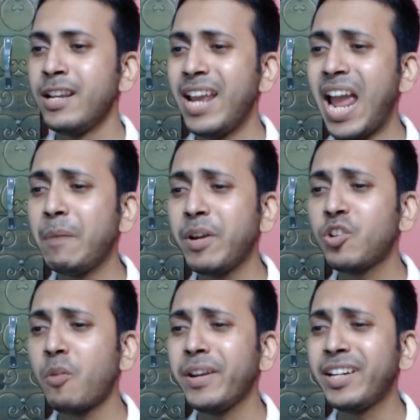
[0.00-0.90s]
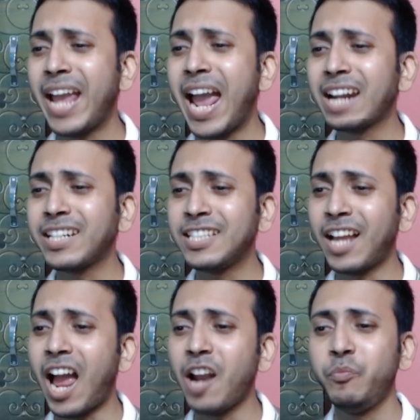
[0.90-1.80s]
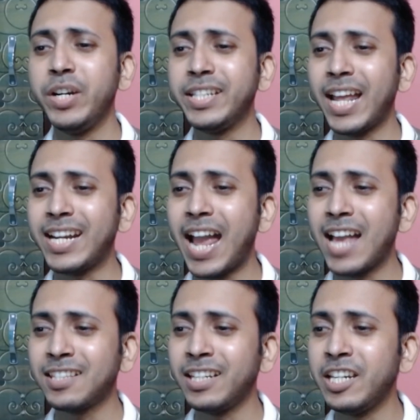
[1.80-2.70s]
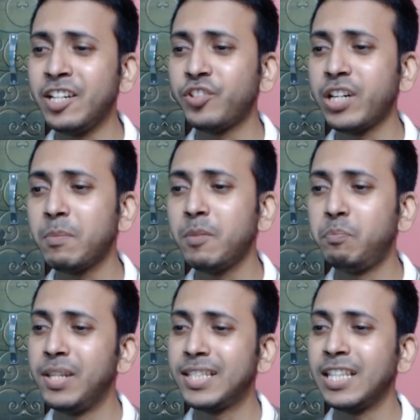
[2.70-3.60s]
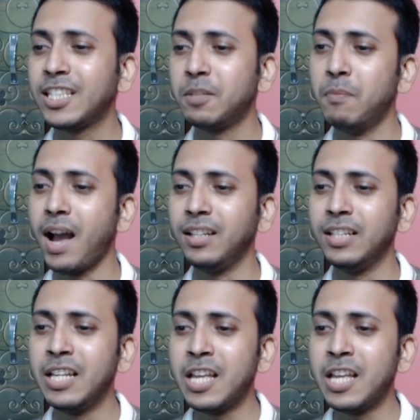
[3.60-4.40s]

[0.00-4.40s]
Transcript: Abercrombie cat is a hybrid that has an incredible pleasant smile,